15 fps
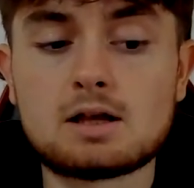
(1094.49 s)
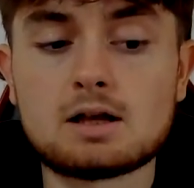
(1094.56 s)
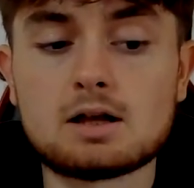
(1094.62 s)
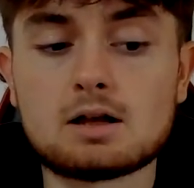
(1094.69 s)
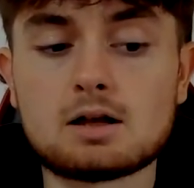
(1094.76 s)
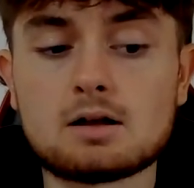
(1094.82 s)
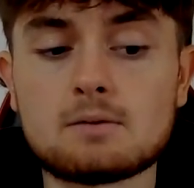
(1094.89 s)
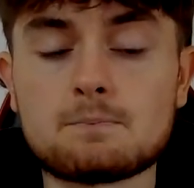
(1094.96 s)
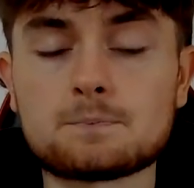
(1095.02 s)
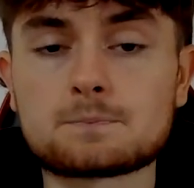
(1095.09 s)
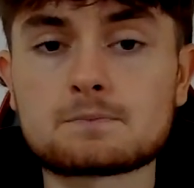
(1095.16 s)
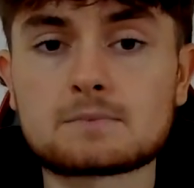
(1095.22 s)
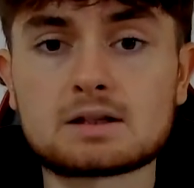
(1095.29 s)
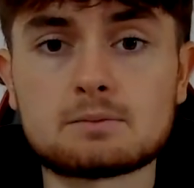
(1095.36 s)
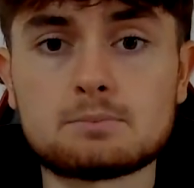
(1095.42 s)

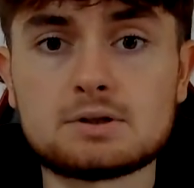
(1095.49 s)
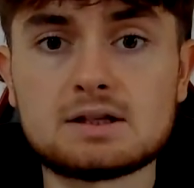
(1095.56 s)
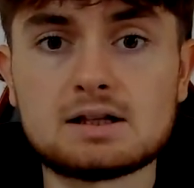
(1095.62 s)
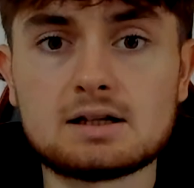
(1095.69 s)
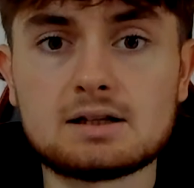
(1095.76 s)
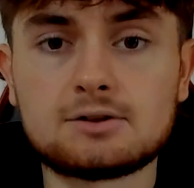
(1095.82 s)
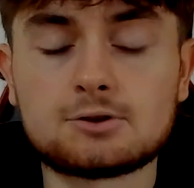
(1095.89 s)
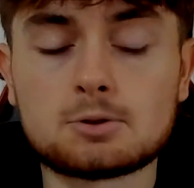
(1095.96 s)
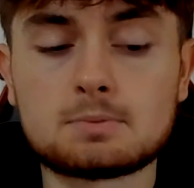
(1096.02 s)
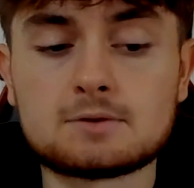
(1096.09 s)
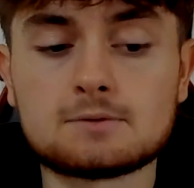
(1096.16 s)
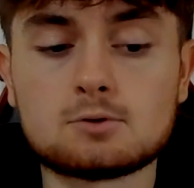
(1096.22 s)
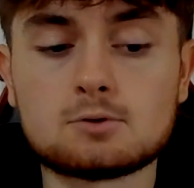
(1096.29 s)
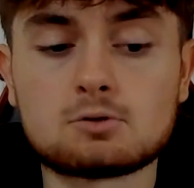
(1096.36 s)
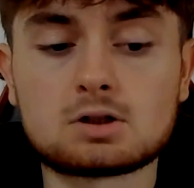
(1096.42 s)
But yeah, late
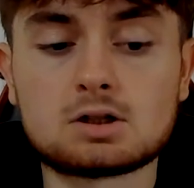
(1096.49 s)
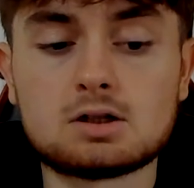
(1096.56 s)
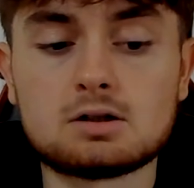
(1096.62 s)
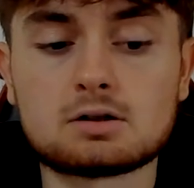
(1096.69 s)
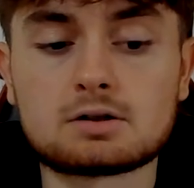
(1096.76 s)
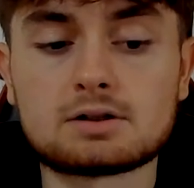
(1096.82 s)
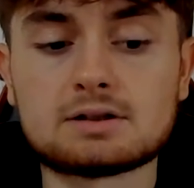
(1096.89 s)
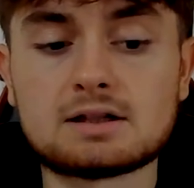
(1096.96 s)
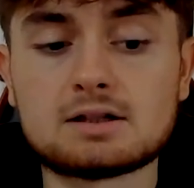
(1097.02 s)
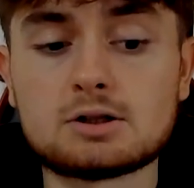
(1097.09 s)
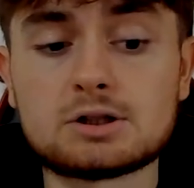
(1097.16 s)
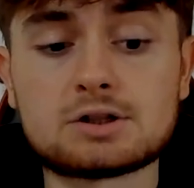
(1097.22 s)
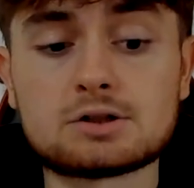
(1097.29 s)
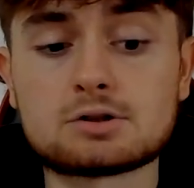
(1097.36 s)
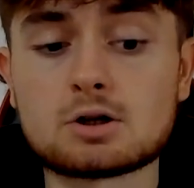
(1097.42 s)
stoppage for Clark, and then
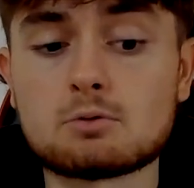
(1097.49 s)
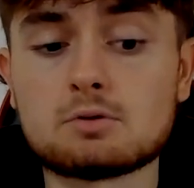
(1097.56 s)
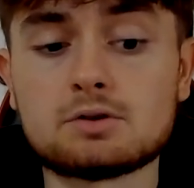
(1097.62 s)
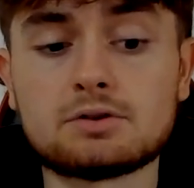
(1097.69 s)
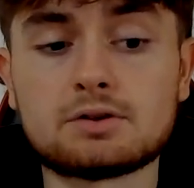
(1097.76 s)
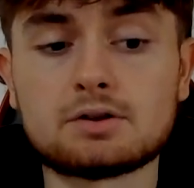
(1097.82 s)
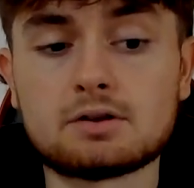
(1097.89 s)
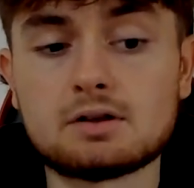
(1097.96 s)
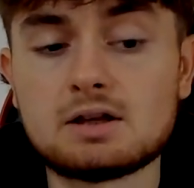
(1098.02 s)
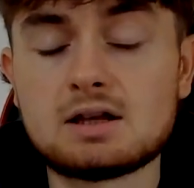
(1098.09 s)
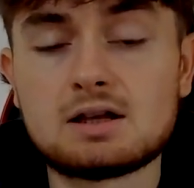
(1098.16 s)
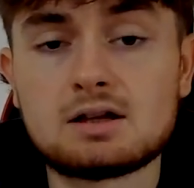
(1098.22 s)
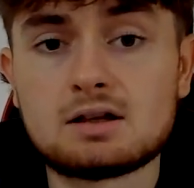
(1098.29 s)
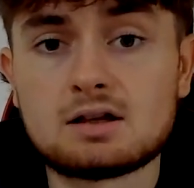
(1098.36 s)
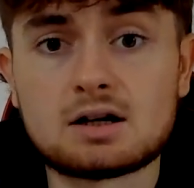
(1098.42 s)
he could go on to,
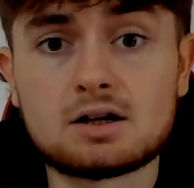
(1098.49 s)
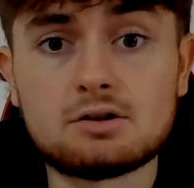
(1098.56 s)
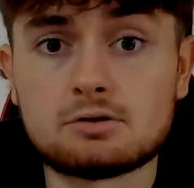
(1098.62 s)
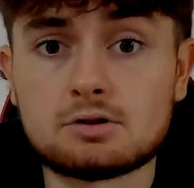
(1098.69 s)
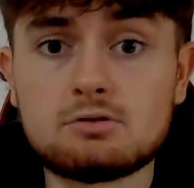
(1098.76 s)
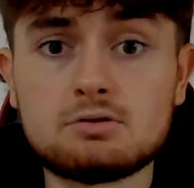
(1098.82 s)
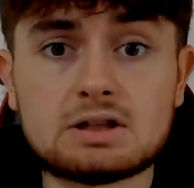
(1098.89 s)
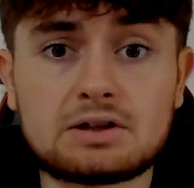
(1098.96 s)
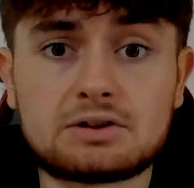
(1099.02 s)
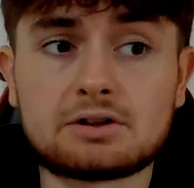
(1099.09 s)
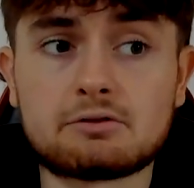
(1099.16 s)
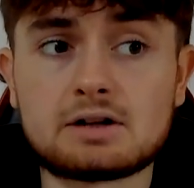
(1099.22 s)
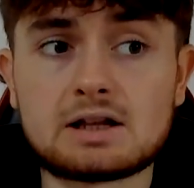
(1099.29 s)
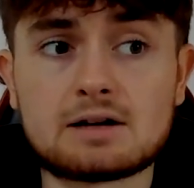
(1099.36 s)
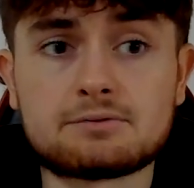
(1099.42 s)
I don't know
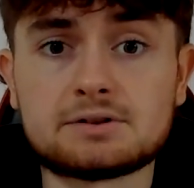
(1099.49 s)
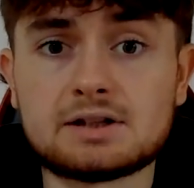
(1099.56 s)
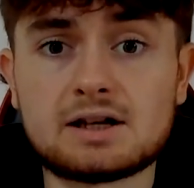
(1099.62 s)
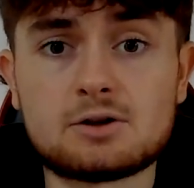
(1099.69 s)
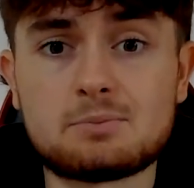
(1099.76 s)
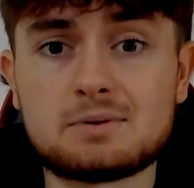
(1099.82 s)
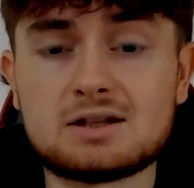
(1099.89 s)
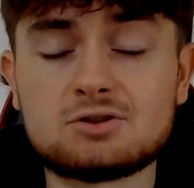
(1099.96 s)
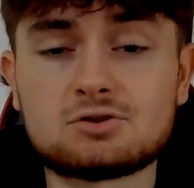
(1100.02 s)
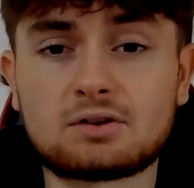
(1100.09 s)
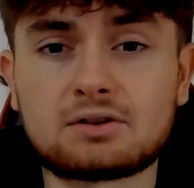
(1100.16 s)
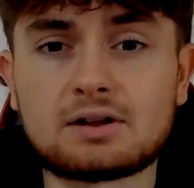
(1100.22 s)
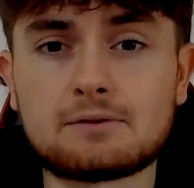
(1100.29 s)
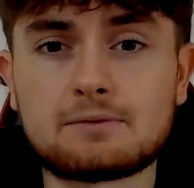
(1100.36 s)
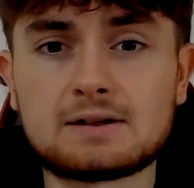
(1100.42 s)
necessarily after that, it'd be
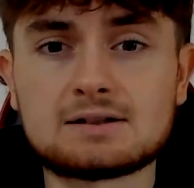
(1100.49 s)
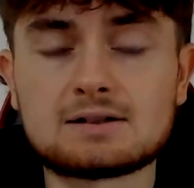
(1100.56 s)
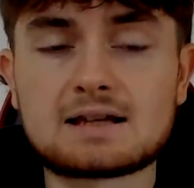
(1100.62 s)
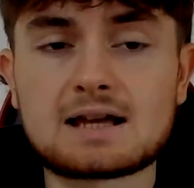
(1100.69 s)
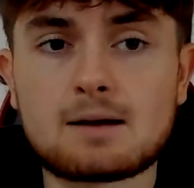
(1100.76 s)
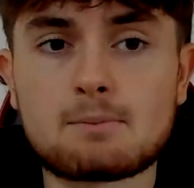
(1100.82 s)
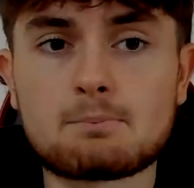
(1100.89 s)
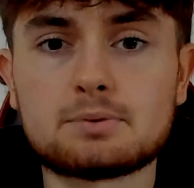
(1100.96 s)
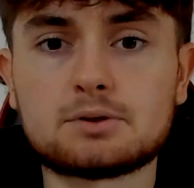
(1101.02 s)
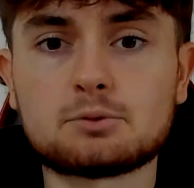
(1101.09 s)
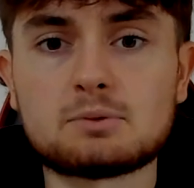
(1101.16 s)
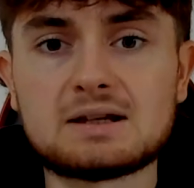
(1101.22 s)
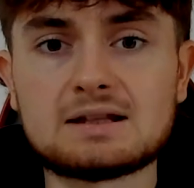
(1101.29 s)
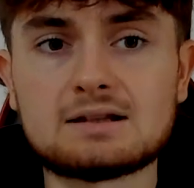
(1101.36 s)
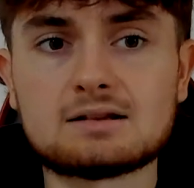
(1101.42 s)
interesting. I think the gap
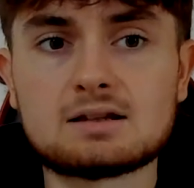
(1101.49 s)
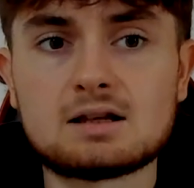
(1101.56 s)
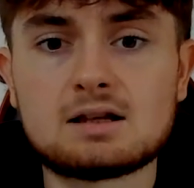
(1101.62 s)
between